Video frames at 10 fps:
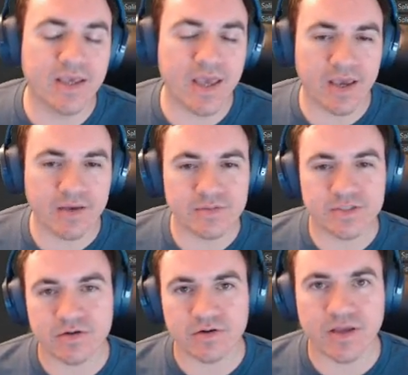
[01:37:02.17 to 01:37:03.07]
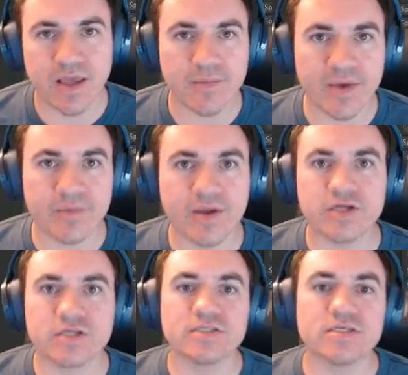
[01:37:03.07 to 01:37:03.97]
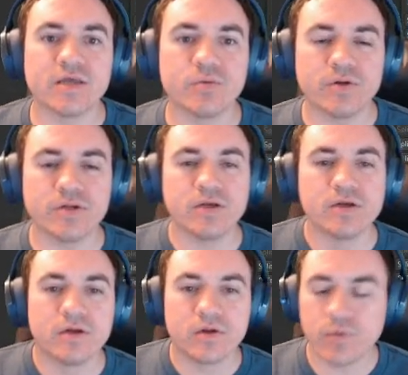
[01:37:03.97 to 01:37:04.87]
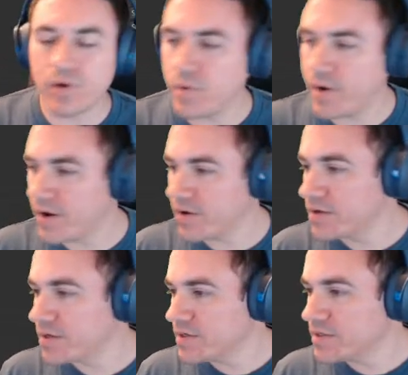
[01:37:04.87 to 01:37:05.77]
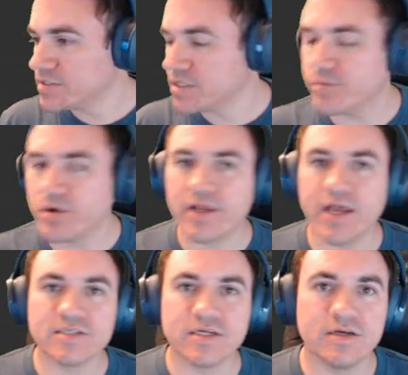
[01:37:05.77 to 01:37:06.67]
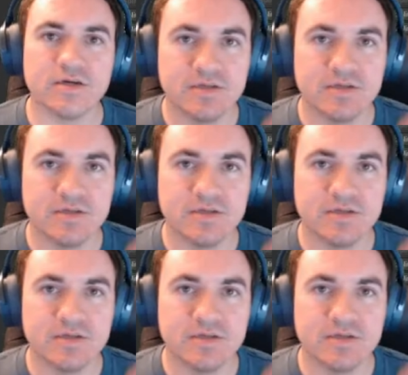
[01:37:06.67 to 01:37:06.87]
games or game animations that would require still broadcasting.